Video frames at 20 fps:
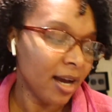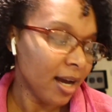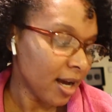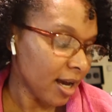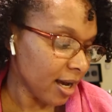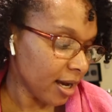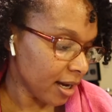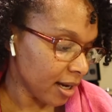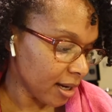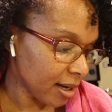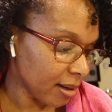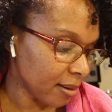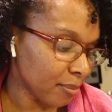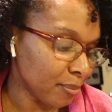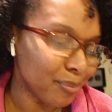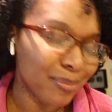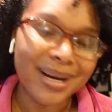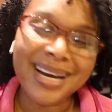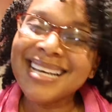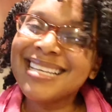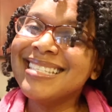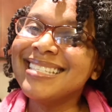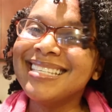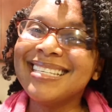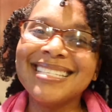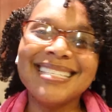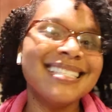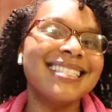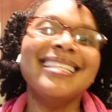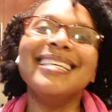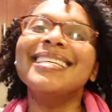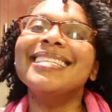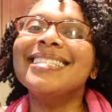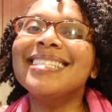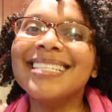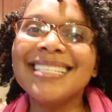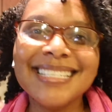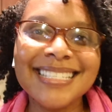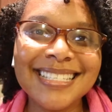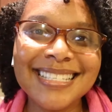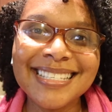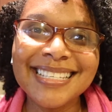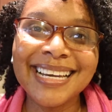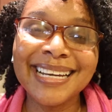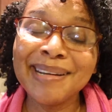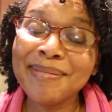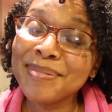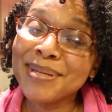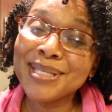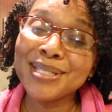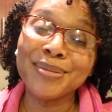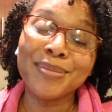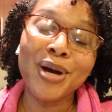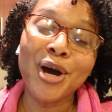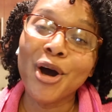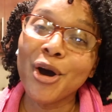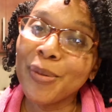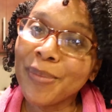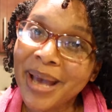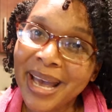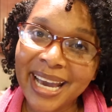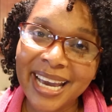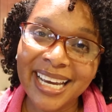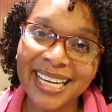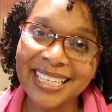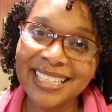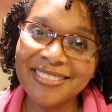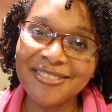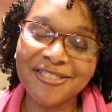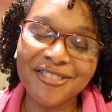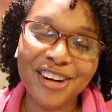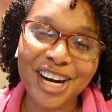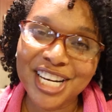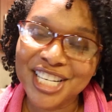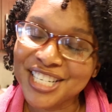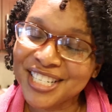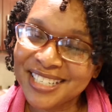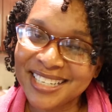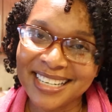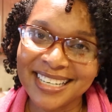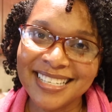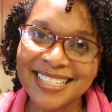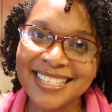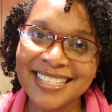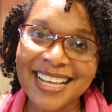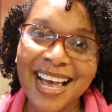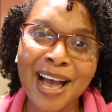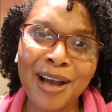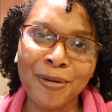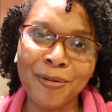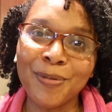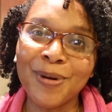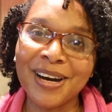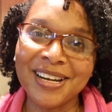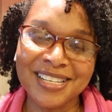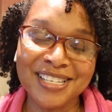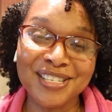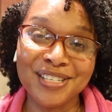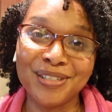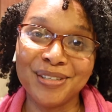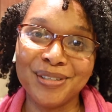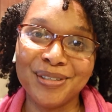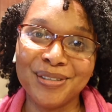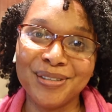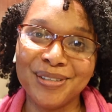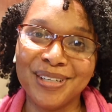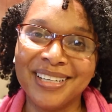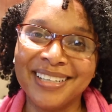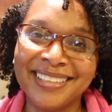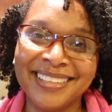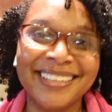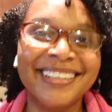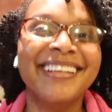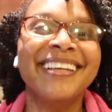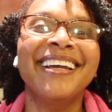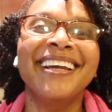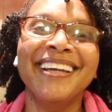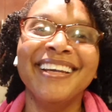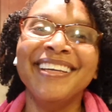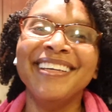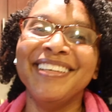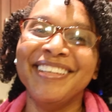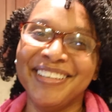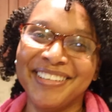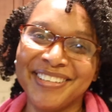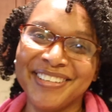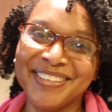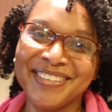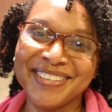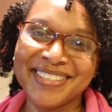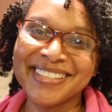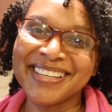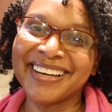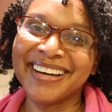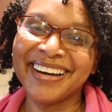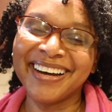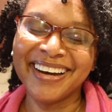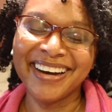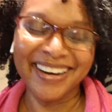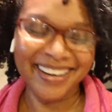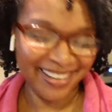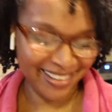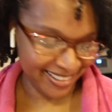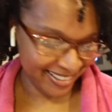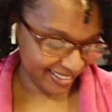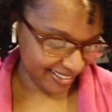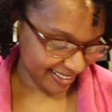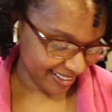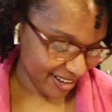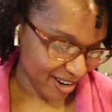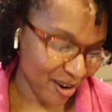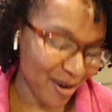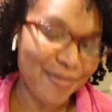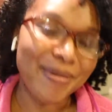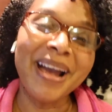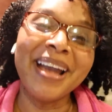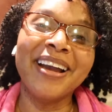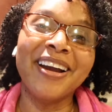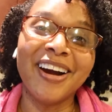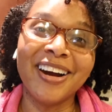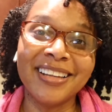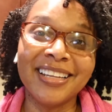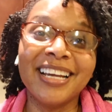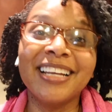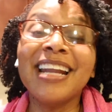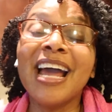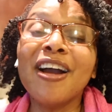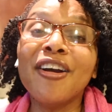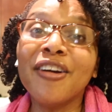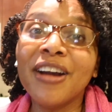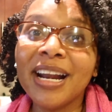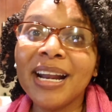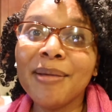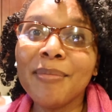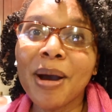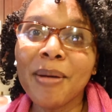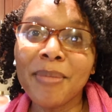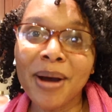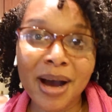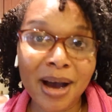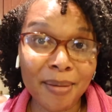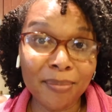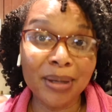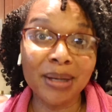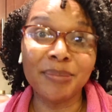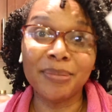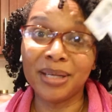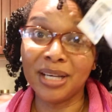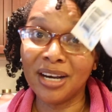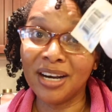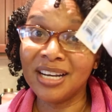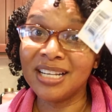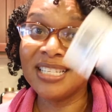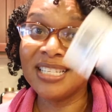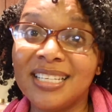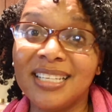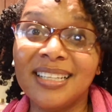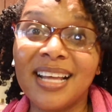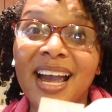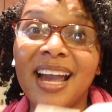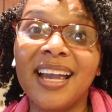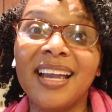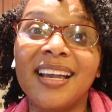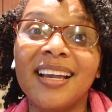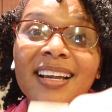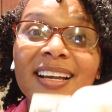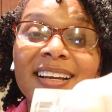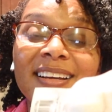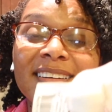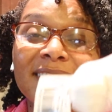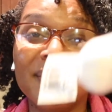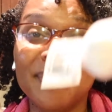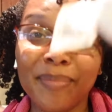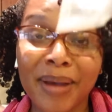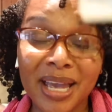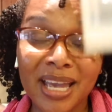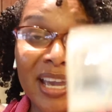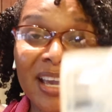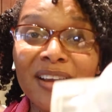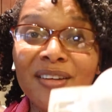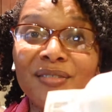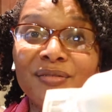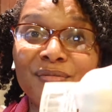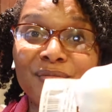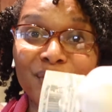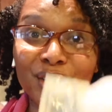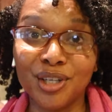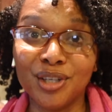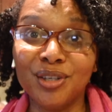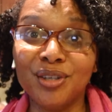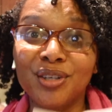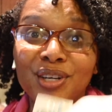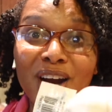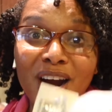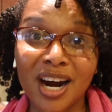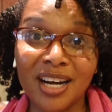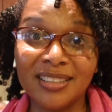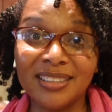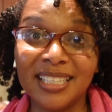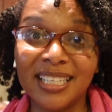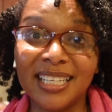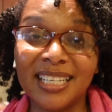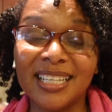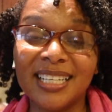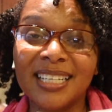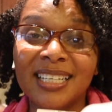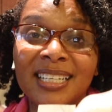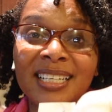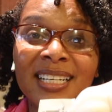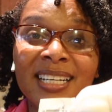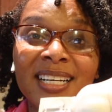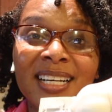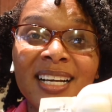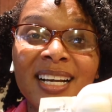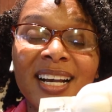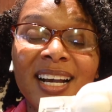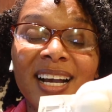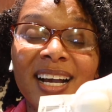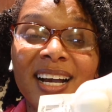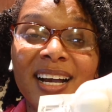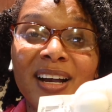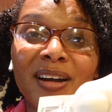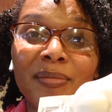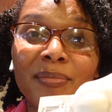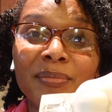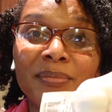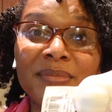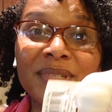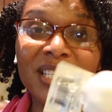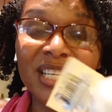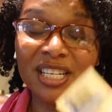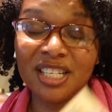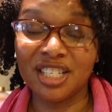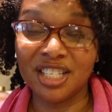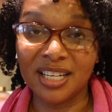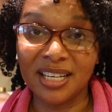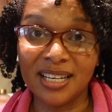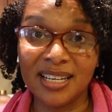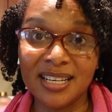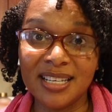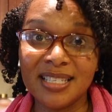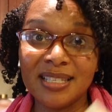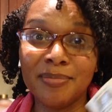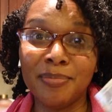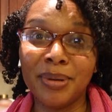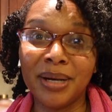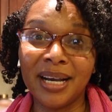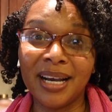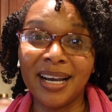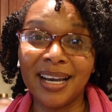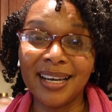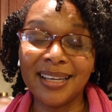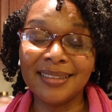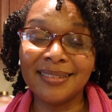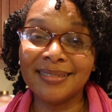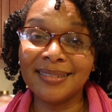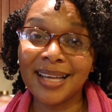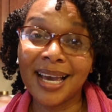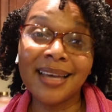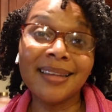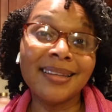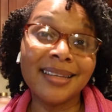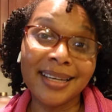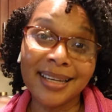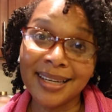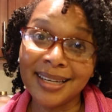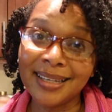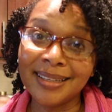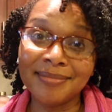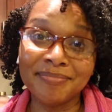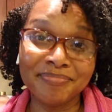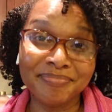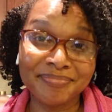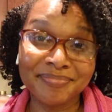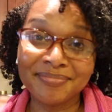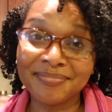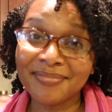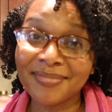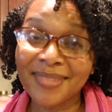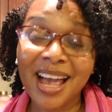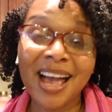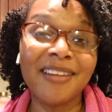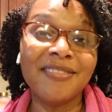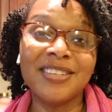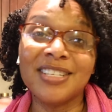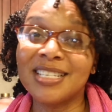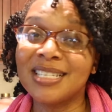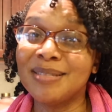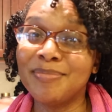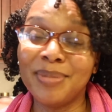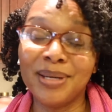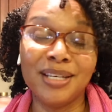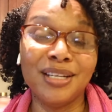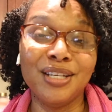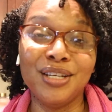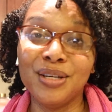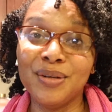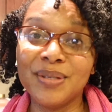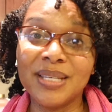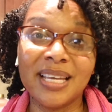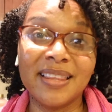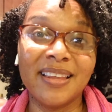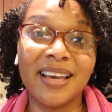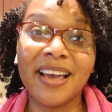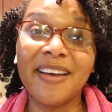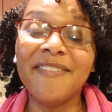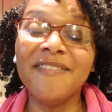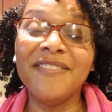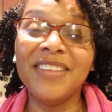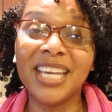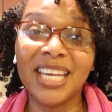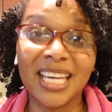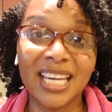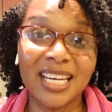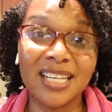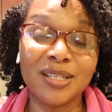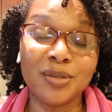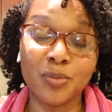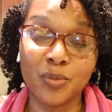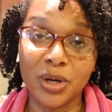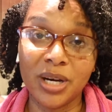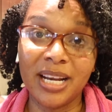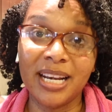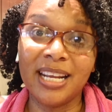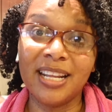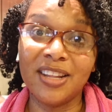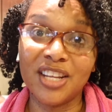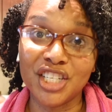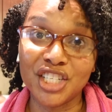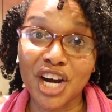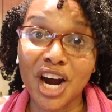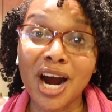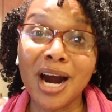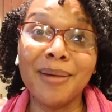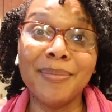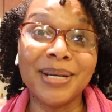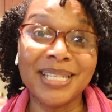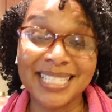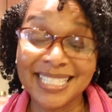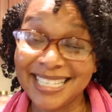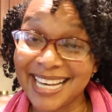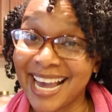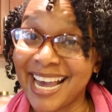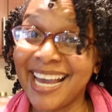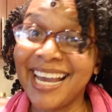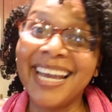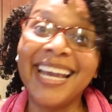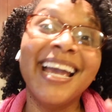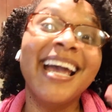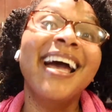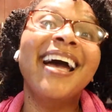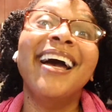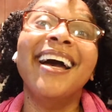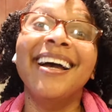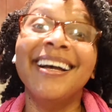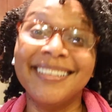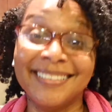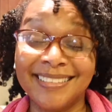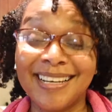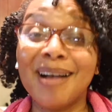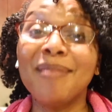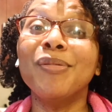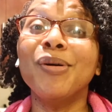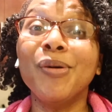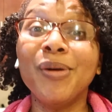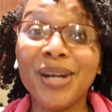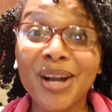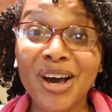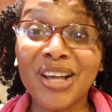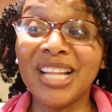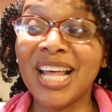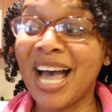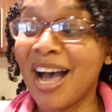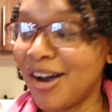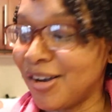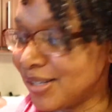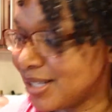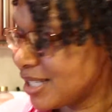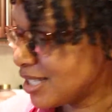But since this is gonna be some homemade freshness, I want to use the homemade garlic. Now granted, my mom put me on like making real garlic dishes, but lately I've just been using the convenient one in the jar. But today I'm going all out.